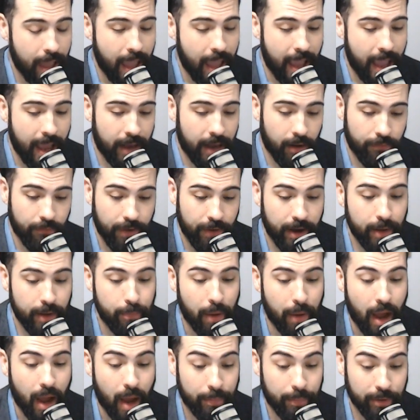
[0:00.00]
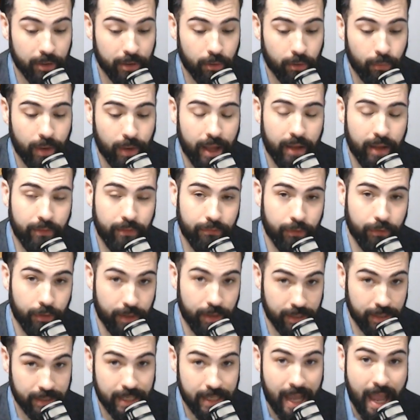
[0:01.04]
And a very popular way for
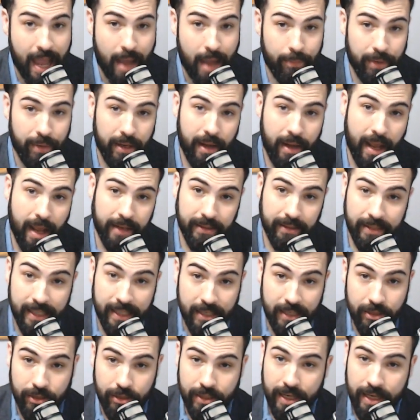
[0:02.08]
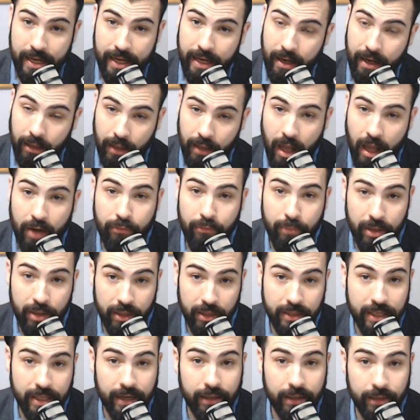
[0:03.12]
this to happen, and Caesar did it, a lot of
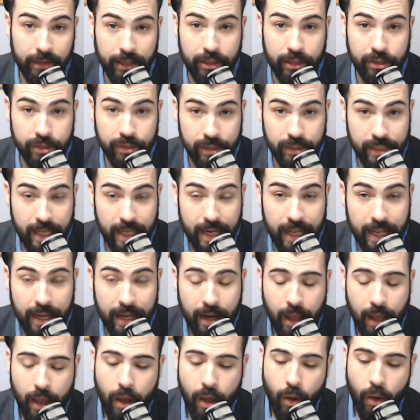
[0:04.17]
military leaders did it,